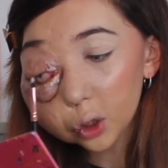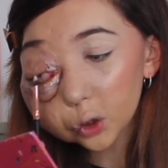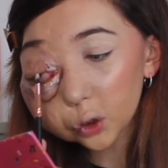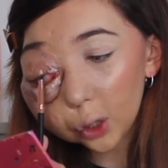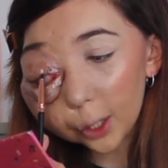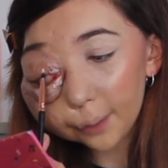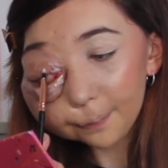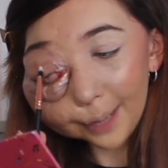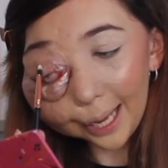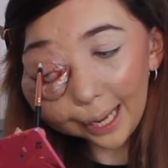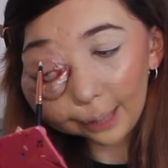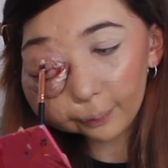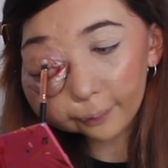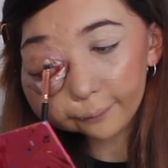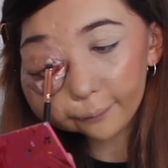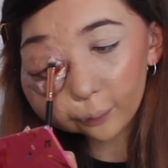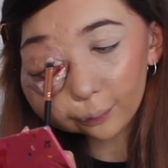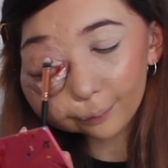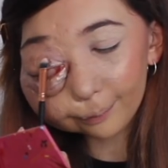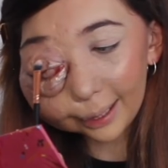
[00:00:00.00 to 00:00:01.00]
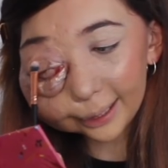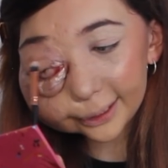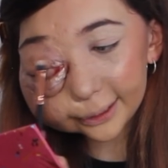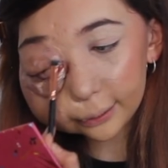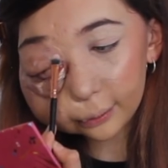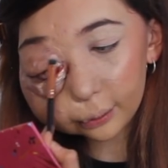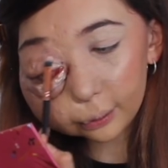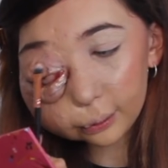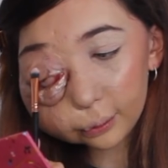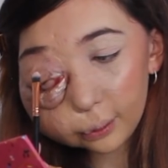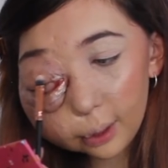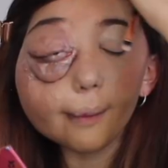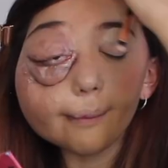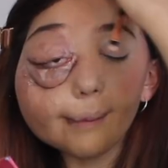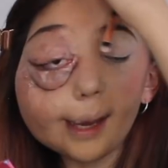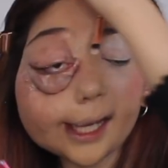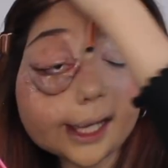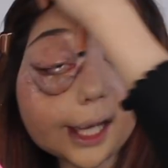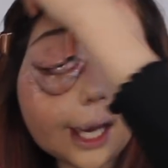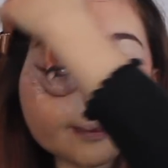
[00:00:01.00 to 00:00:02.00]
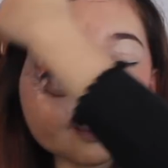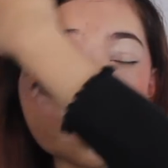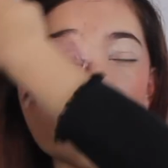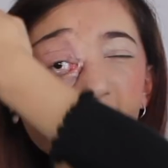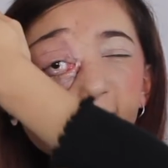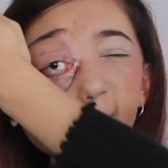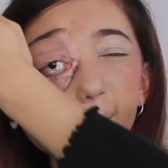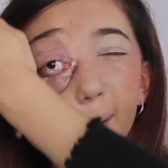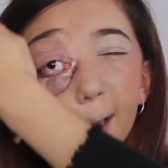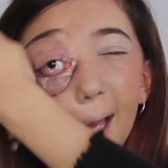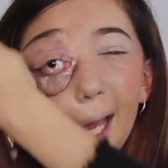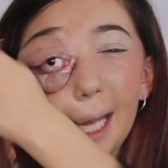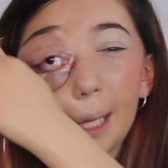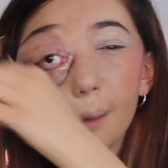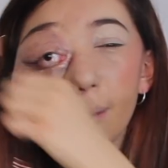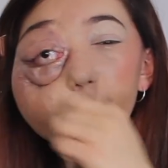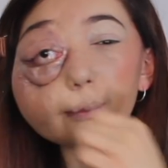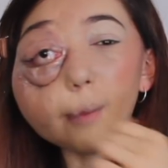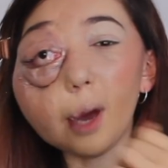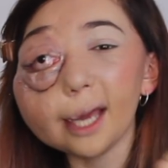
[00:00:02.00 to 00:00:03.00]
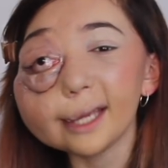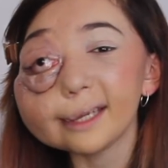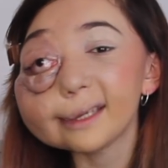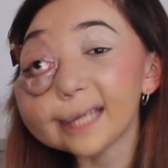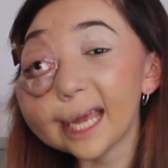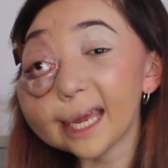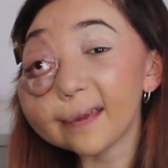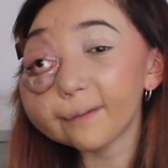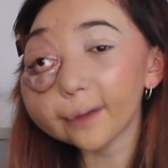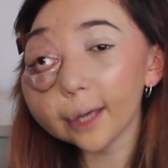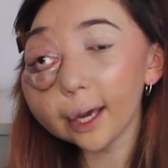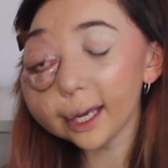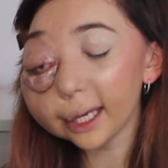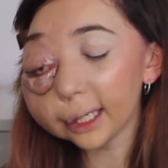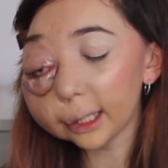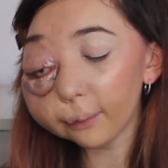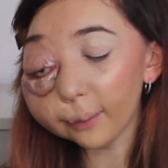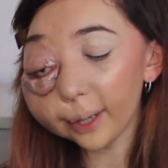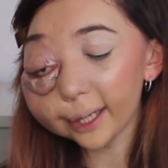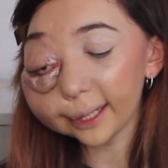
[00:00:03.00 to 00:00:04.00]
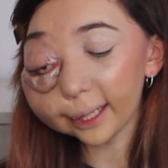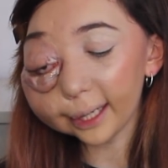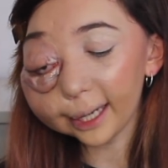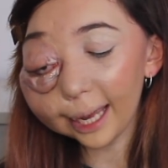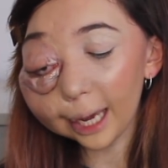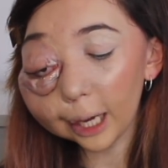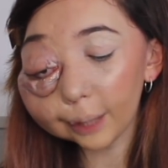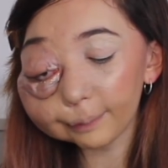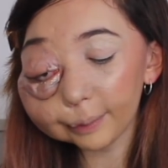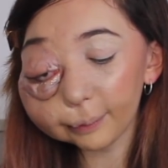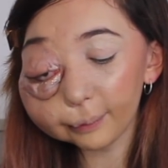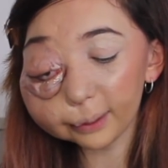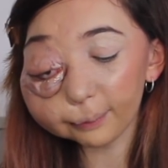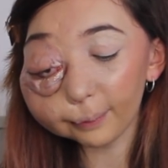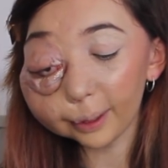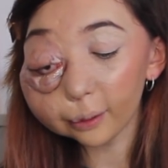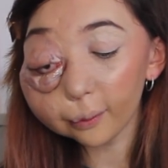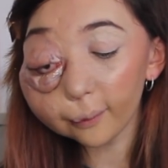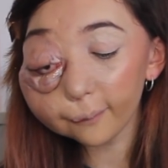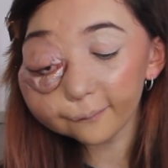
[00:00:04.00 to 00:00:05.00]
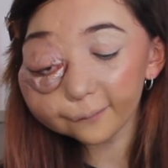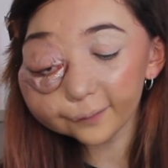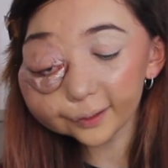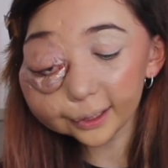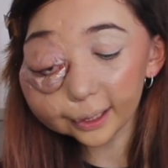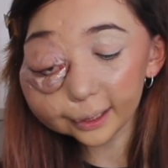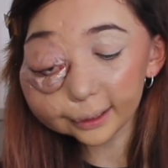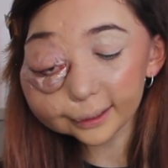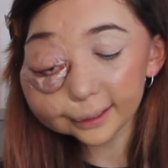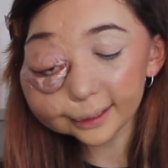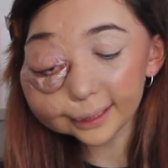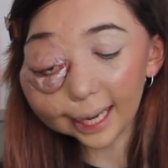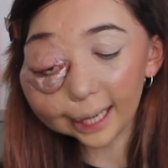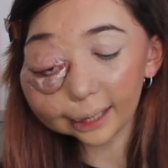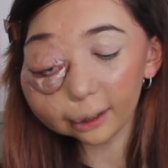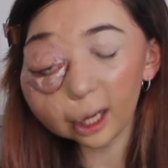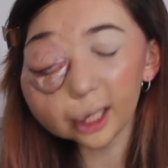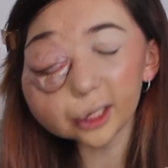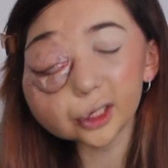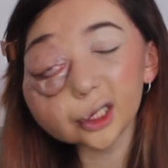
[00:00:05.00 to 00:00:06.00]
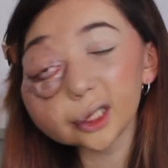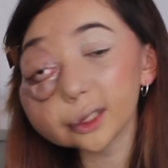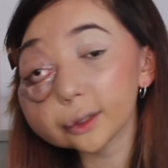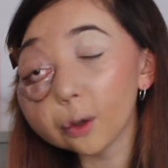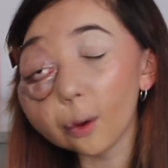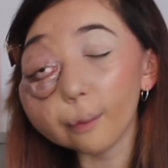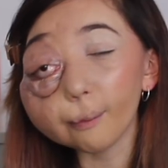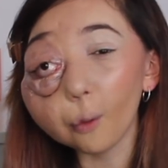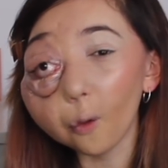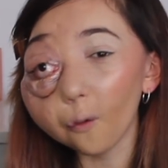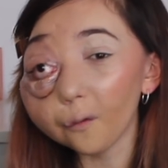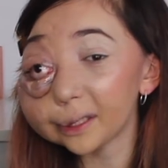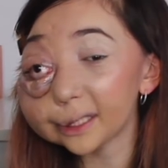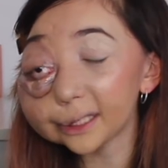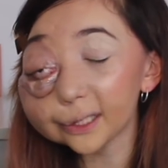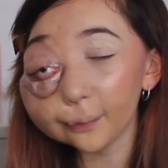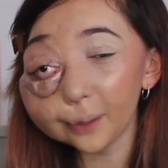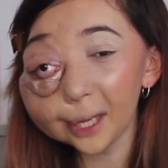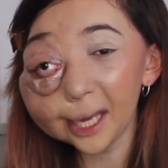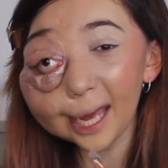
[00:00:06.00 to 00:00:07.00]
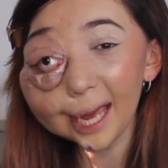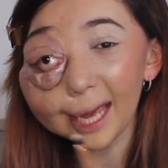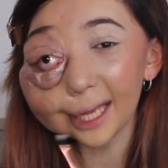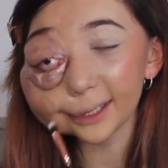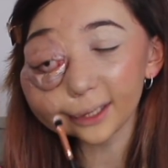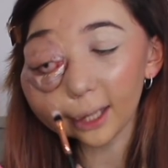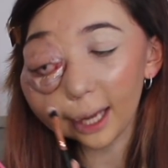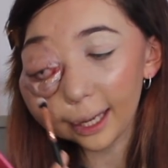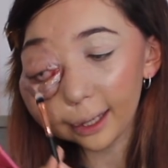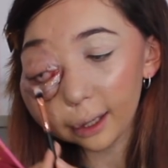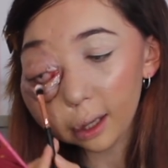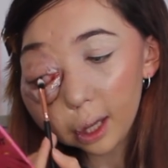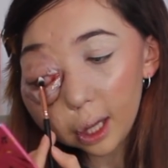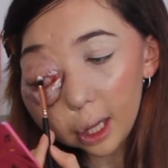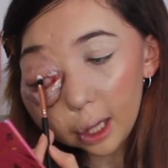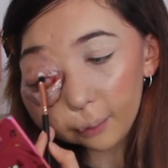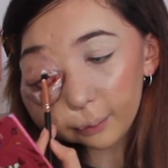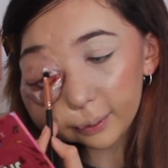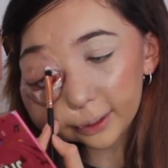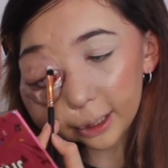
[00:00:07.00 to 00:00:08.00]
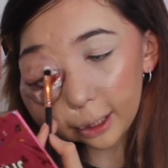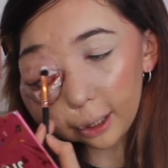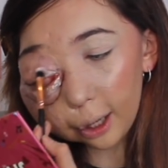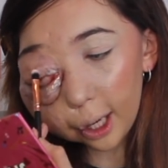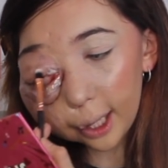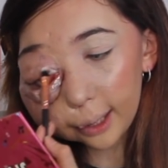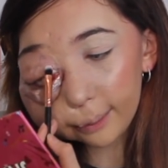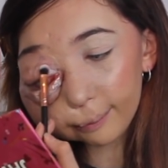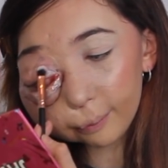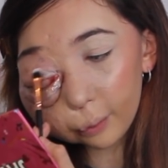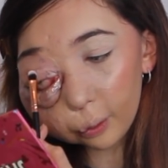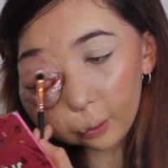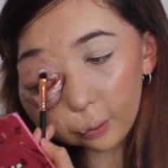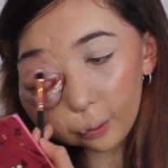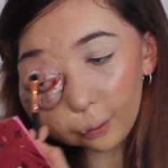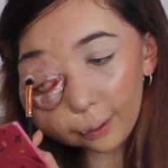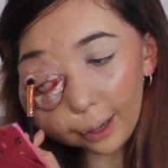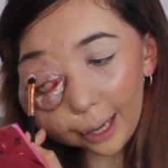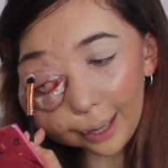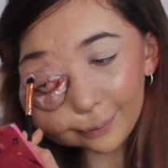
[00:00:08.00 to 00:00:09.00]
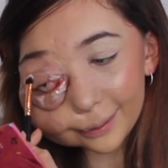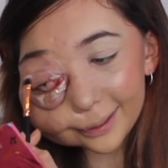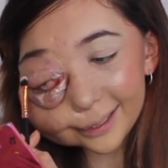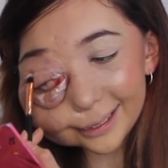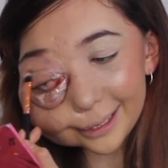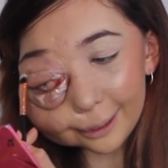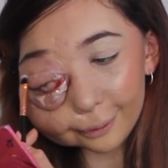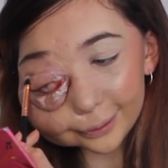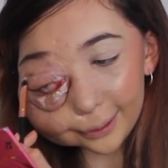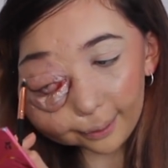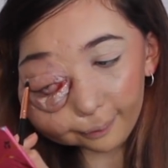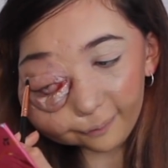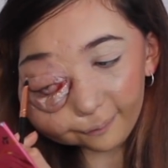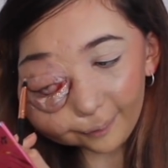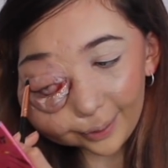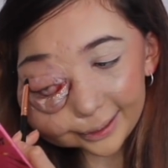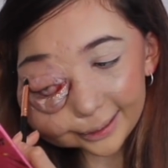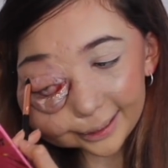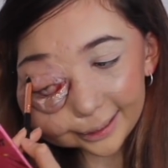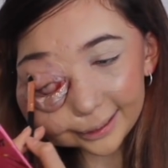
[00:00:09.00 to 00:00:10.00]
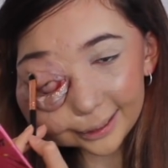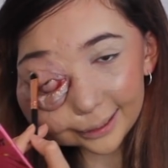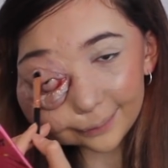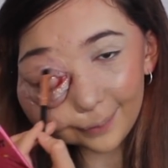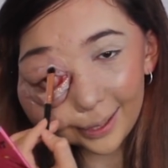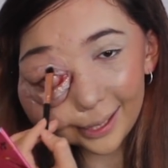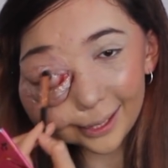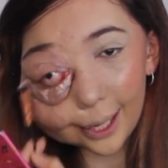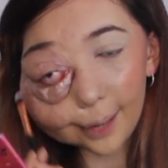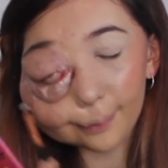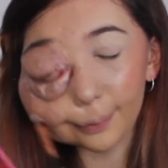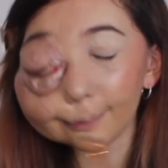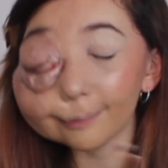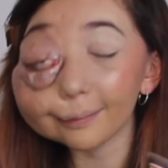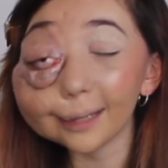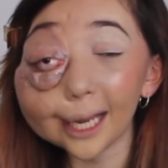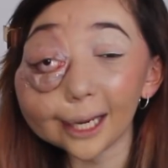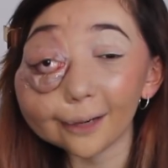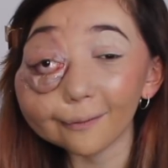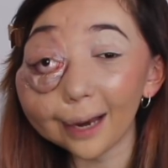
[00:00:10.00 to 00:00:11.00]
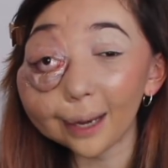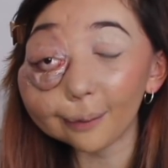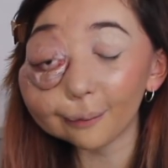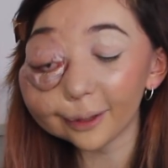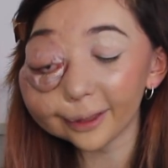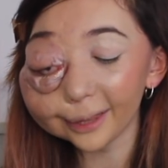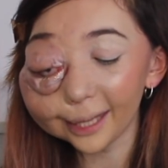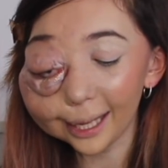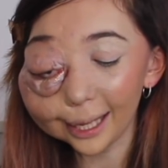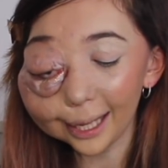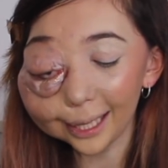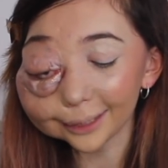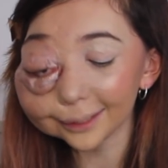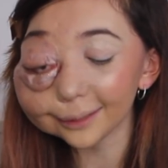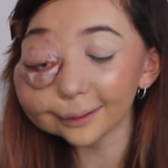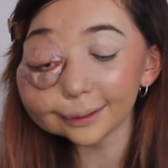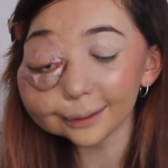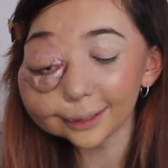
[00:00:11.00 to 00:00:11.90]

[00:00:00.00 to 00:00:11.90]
so powerful and magical. Makeup kind of became my saviour in a way that it helped me with my confidence, and I just got more into it as I was at home more. I would steal some of my sister's makeup and play around with it and